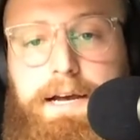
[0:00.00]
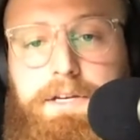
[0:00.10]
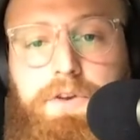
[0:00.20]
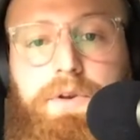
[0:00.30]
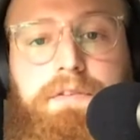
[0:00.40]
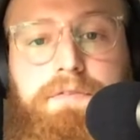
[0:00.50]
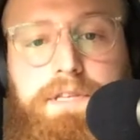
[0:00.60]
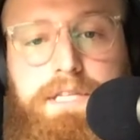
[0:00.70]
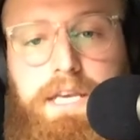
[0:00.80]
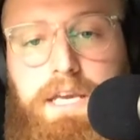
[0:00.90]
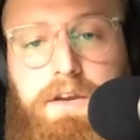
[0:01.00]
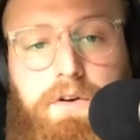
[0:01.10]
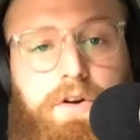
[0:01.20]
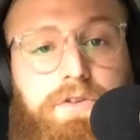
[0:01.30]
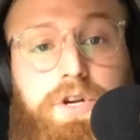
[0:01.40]
degree of fatigue
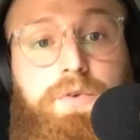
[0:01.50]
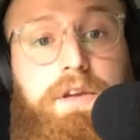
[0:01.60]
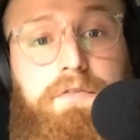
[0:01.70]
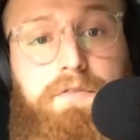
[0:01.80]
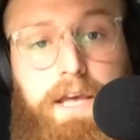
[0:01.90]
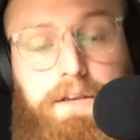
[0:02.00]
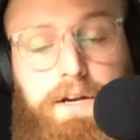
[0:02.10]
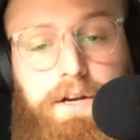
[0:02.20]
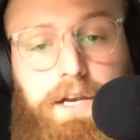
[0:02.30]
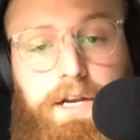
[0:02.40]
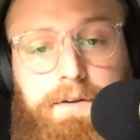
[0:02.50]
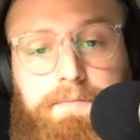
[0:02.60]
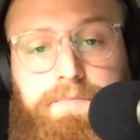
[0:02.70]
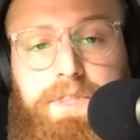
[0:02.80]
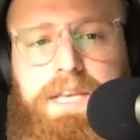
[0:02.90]
or degree of failure here
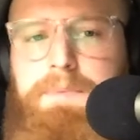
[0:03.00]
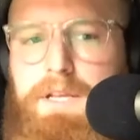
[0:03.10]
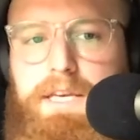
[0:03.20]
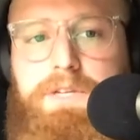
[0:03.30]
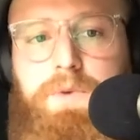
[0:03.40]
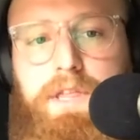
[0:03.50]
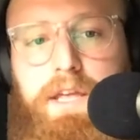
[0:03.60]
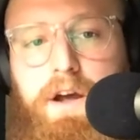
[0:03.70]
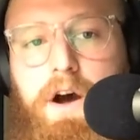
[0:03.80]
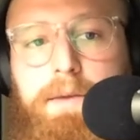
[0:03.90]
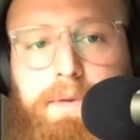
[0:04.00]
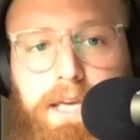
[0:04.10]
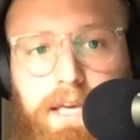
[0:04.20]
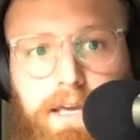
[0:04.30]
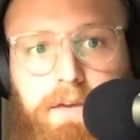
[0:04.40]
typically is within
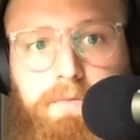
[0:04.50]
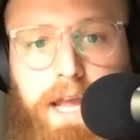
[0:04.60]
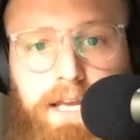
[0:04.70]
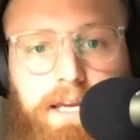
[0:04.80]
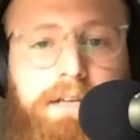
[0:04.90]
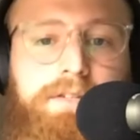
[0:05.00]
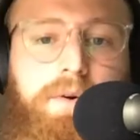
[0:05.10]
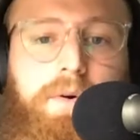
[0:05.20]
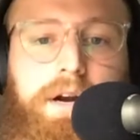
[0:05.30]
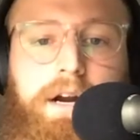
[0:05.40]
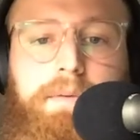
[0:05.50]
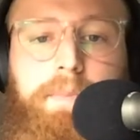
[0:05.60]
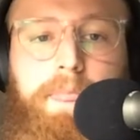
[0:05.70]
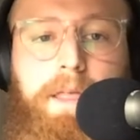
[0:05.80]
RPE ratings or